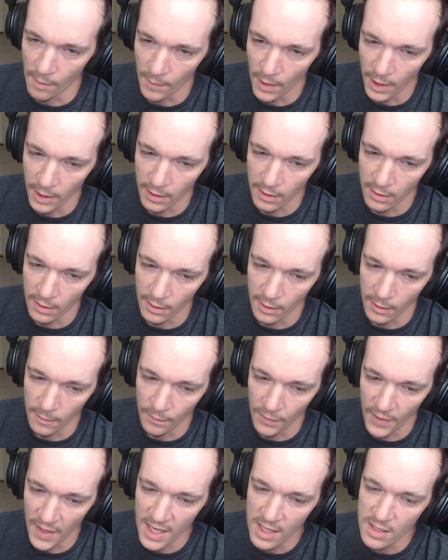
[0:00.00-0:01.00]
Like the,
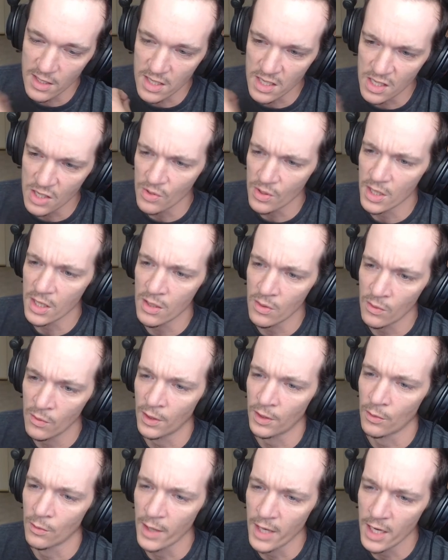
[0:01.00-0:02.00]
the AC unit with
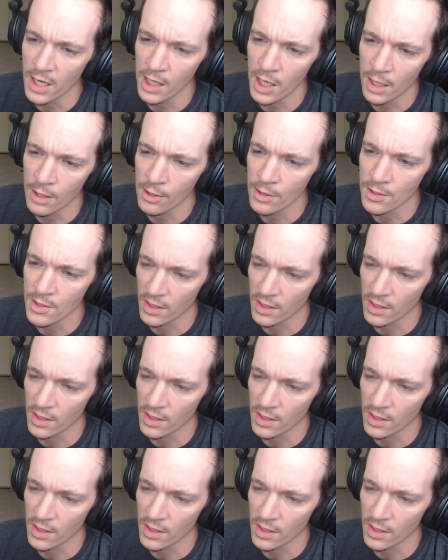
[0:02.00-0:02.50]
the radiators,